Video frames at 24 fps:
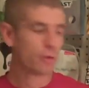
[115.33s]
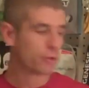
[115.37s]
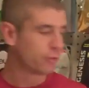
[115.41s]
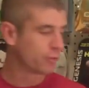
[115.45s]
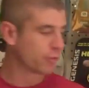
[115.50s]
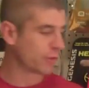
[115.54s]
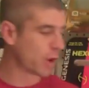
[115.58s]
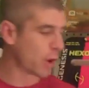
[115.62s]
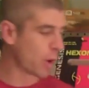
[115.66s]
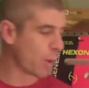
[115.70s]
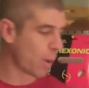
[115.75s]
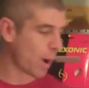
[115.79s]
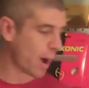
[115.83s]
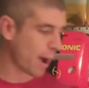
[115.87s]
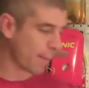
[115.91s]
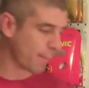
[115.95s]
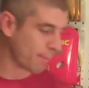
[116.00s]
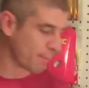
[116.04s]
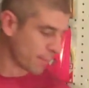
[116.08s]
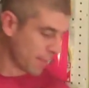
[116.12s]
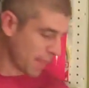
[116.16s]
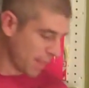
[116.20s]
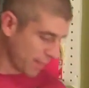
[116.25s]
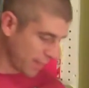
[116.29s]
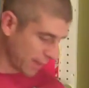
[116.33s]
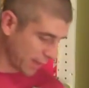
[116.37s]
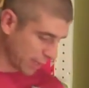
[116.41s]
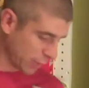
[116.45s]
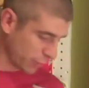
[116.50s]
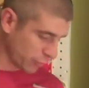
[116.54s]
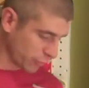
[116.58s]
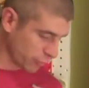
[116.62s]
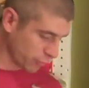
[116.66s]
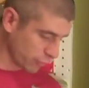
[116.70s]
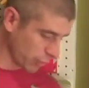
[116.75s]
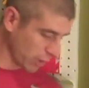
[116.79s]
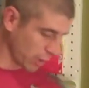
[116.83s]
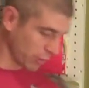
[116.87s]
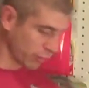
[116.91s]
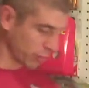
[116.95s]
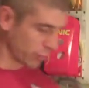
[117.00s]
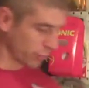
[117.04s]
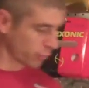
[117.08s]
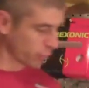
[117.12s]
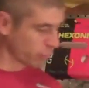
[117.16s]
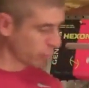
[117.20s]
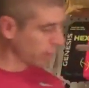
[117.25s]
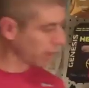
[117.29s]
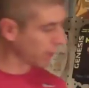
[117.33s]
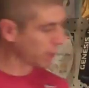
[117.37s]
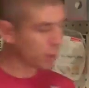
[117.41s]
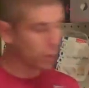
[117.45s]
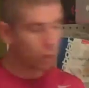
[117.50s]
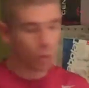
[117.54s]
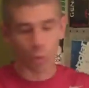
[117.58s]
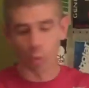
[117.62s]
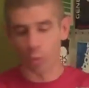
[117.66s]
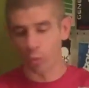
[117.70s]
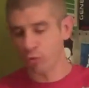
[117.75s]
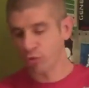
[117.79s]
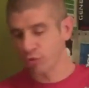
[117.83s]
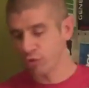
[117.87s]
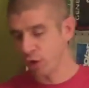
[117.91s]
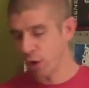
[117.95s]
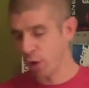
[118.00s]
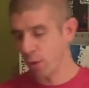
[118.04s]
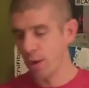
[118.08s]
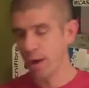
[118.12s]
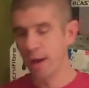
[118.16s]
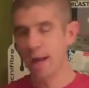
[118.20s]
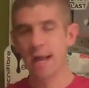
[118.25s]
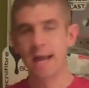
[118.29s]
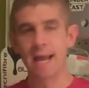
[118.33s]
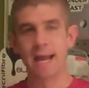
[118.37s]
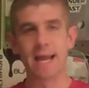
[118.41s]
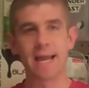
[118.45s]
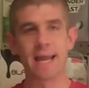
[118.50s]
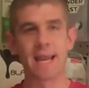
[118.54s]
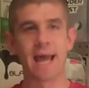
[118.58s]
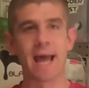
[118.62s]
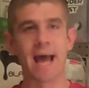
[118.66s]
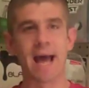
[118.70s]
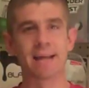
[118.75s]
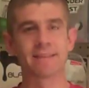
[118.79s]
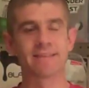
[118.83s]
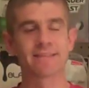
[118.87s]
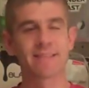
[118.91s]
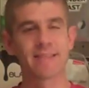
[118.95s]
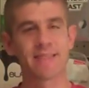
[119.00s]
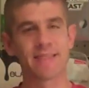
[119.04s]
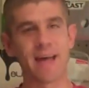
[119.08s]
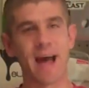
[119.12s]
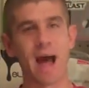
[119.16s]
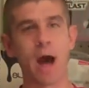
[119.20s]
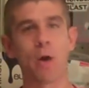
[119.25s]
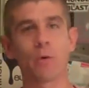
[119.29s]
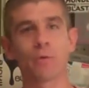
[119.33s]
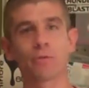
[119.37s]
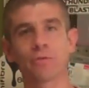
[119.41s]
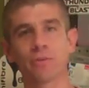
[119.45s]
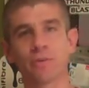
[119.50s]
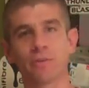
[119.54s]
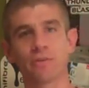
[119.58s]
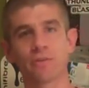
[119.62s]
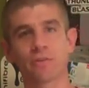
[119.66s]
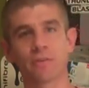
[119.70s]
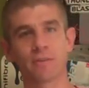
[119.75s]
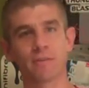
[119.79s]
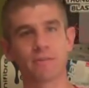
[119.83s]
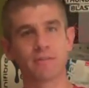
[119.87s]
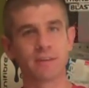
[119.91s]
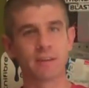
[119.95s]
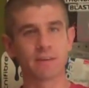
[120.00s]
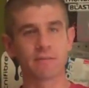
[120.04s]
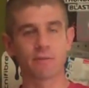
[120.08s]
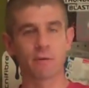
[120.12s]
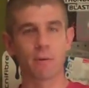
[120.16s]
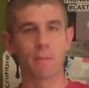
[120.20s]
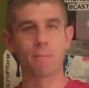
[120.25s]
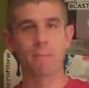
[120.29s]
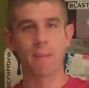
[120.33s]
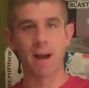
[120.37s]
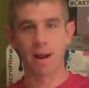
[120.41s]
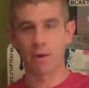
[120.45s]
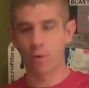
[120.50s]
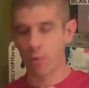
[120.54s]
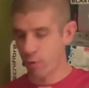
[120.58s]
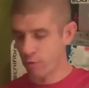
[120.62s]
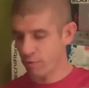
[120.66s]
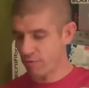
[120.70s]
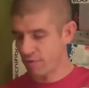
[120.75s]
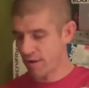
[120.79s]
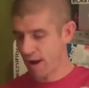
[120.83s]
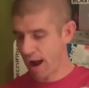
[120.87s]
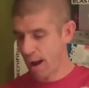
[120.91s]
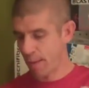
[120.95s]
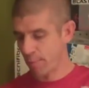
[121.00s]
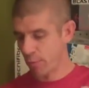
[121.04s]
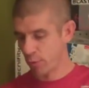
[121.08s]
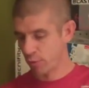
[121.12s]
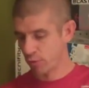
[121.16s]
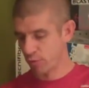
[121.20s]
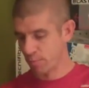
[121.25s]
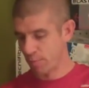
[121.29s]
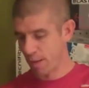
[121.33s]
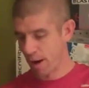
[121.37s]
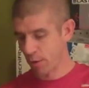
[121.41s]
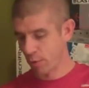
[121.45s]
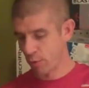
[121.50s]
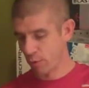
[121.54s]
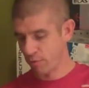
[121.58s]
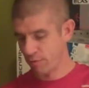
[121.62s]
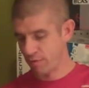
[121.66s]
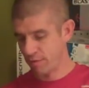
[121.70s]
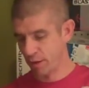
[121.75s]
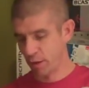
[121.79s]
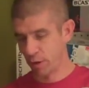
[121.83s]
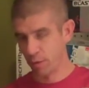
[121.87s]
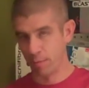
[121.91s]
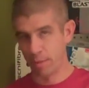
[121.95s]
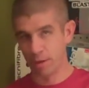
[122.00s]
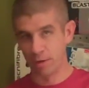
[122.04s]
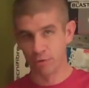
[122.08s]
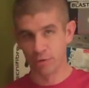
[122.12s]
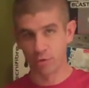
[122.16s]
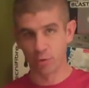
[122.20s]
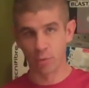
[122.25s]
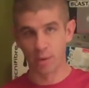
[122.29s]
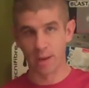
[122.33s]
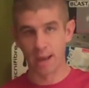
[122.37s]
So, the construction's really cool. So, it has thousands of different microfibers, microfilaments,